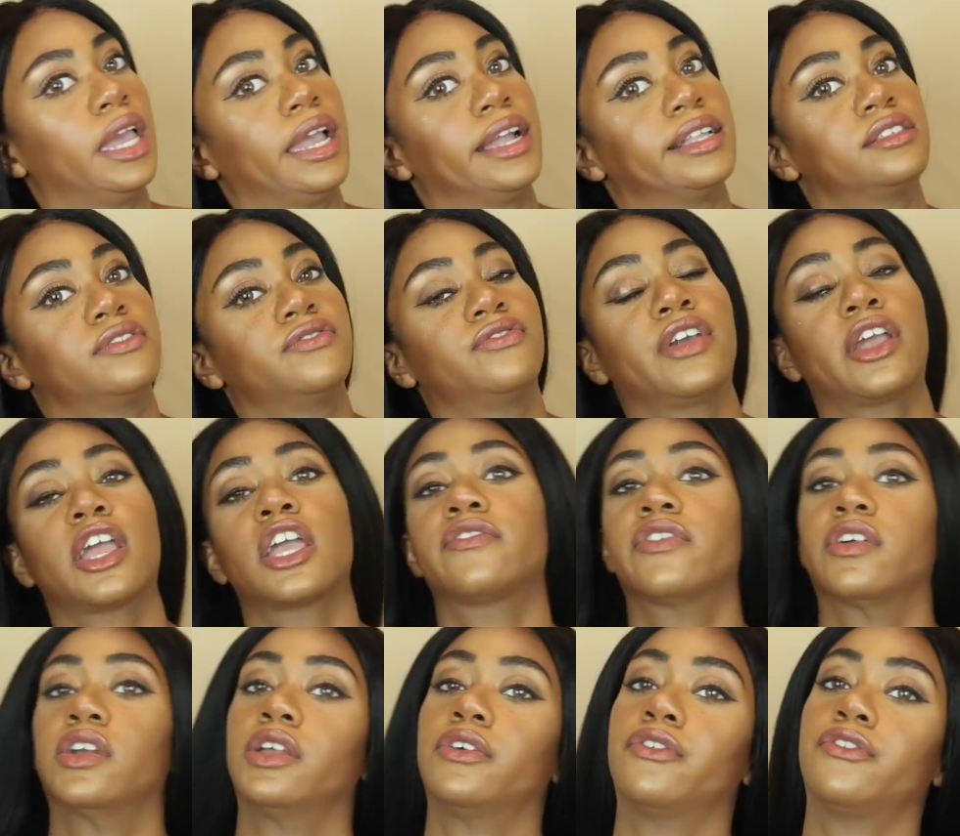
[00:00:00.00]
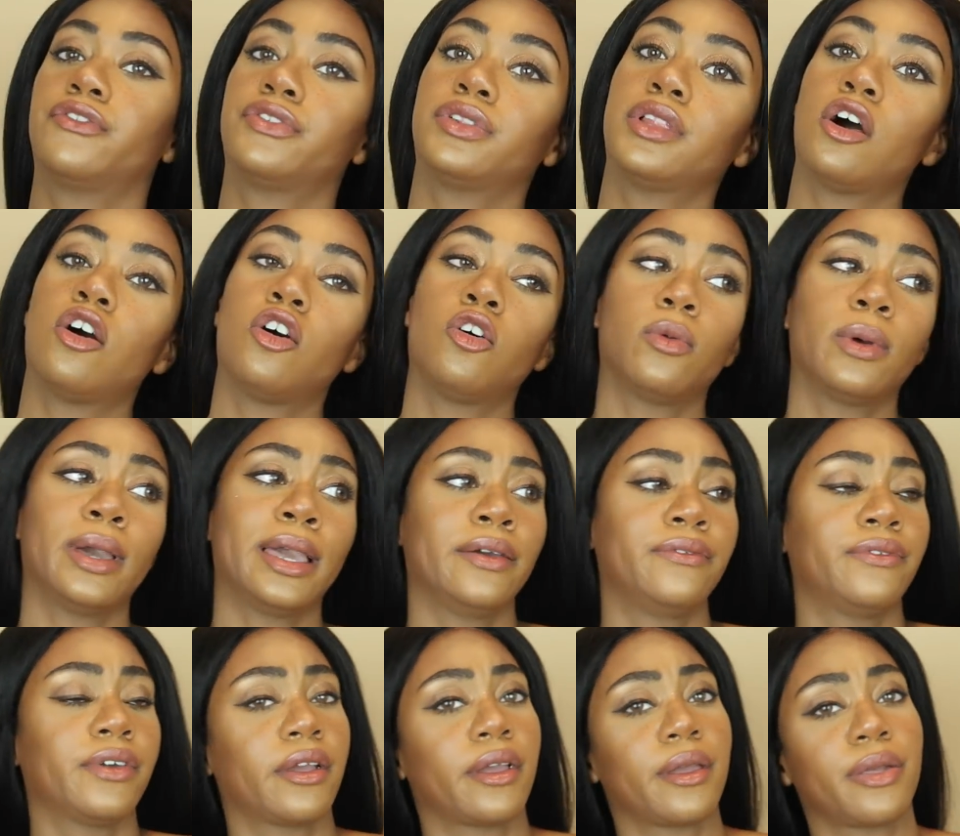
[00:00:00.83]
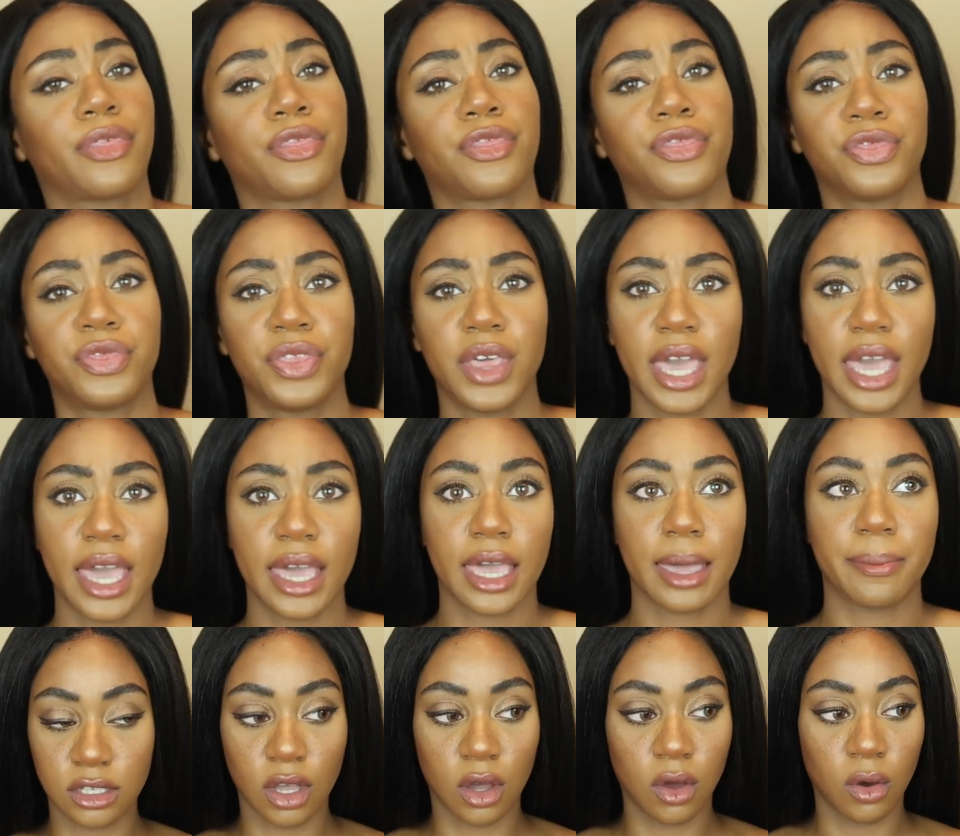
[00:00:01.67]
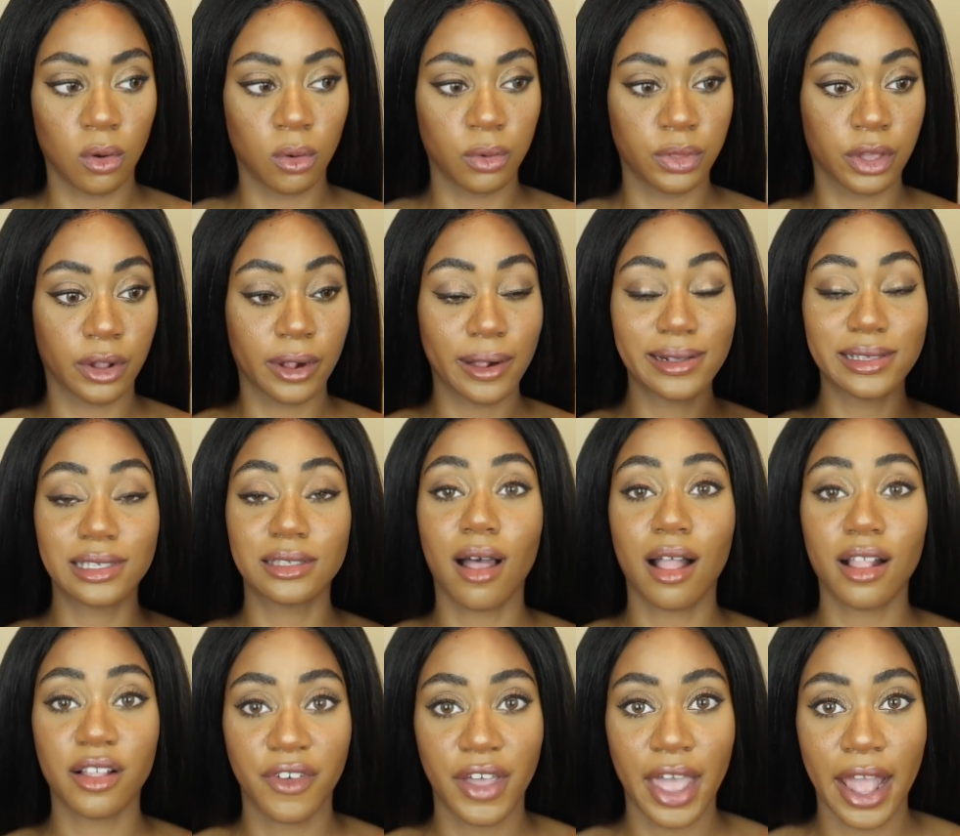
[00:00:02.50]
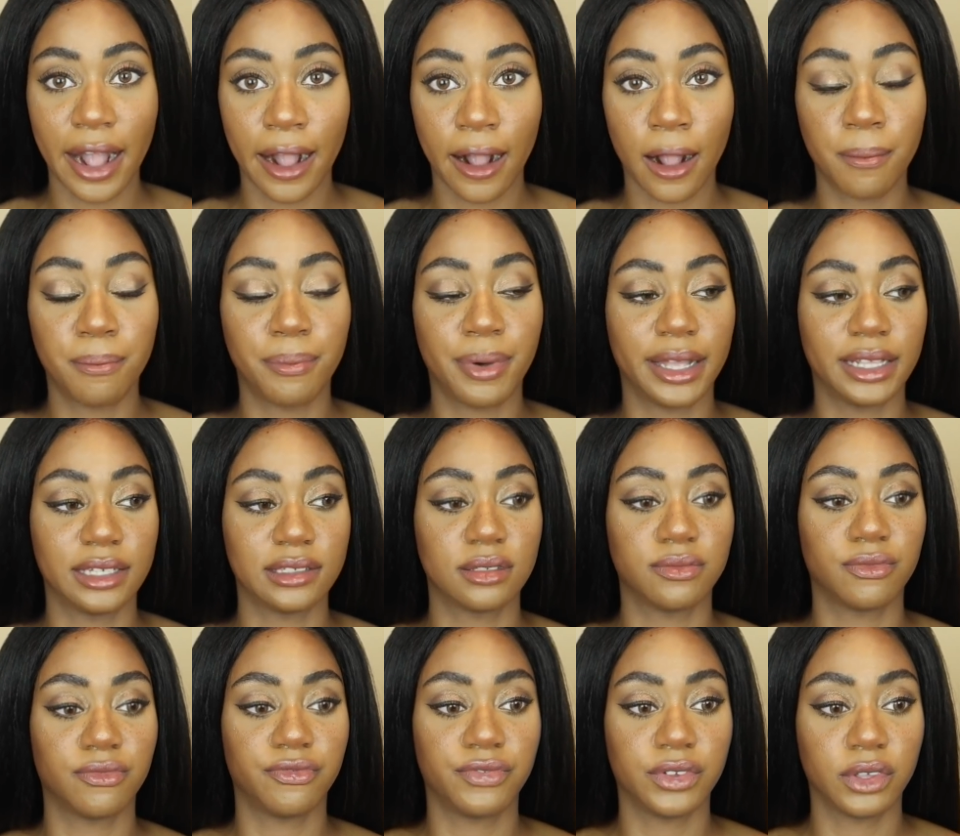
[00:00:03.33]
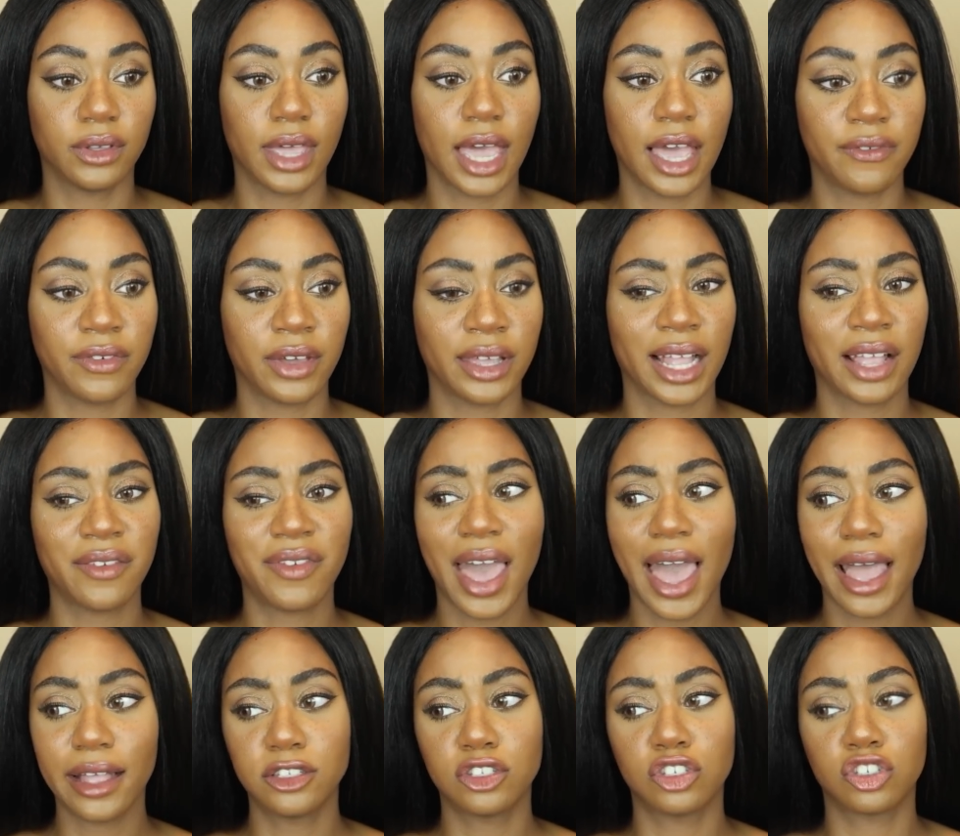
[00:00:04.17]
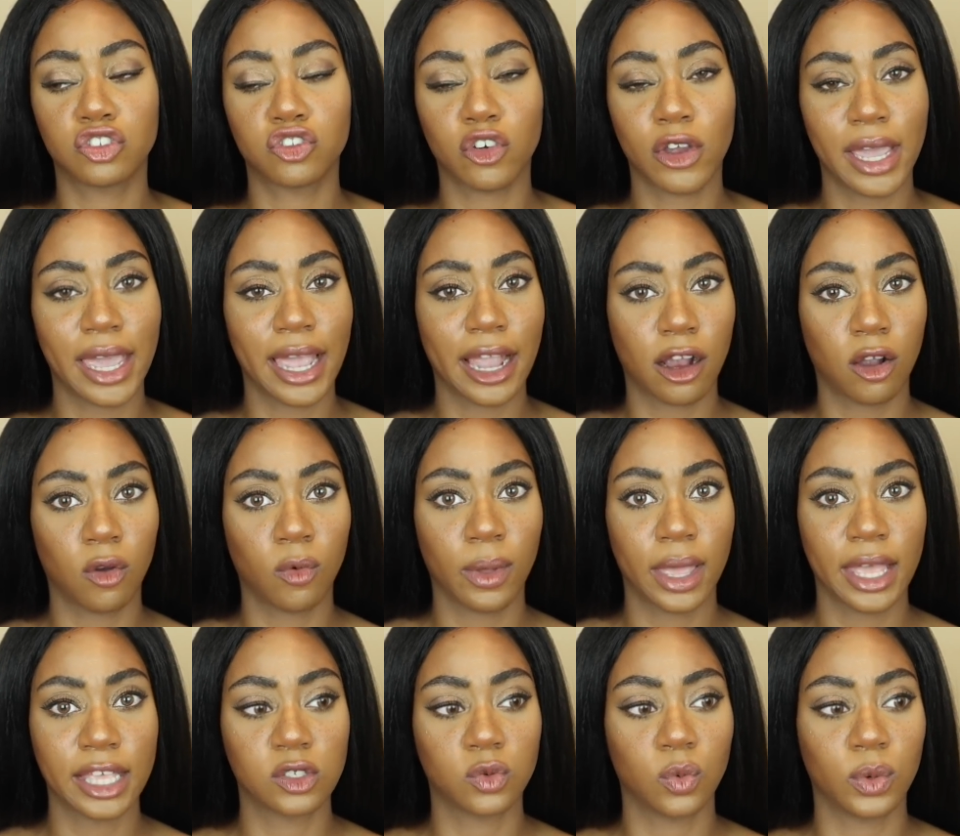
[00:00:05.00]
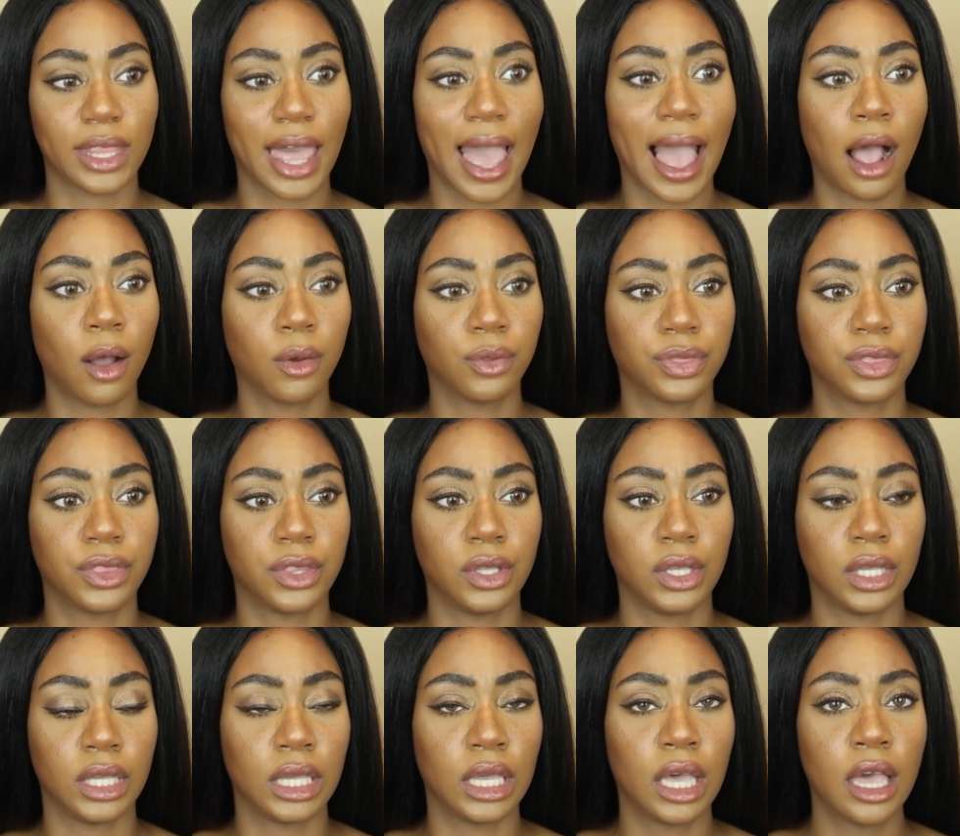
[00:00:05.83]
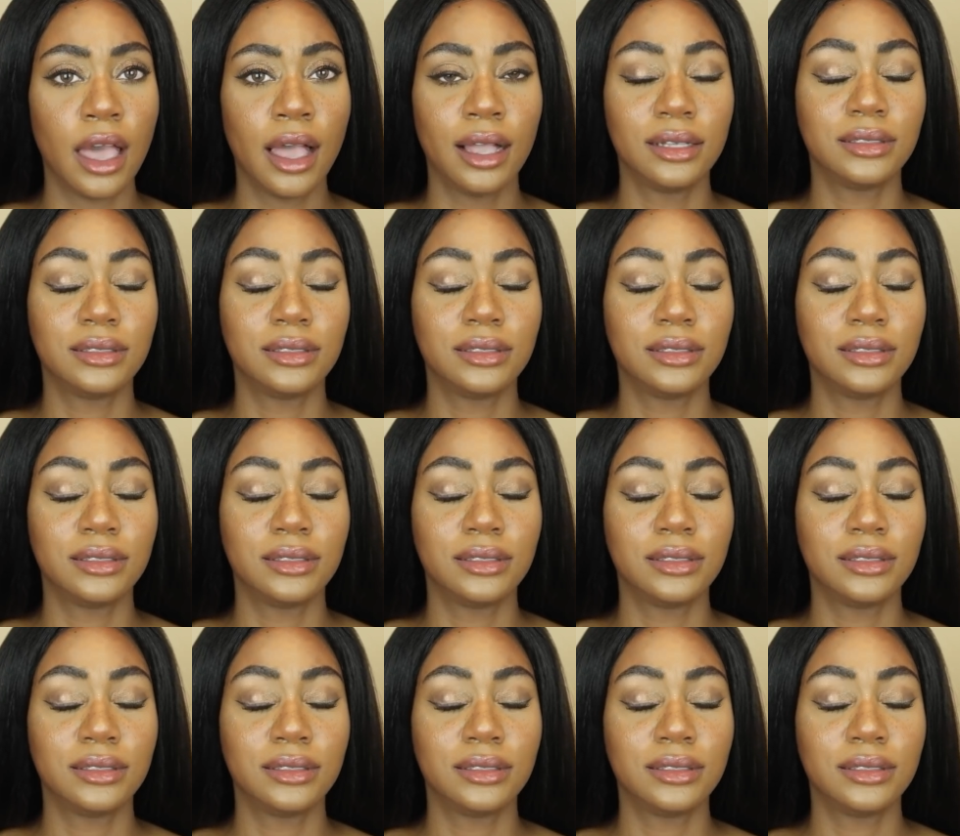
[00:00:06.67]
It's very, very flowy, very thick. So there is a lot of hair, but it doesn't feel heavy. And I've had straight hair wigs without the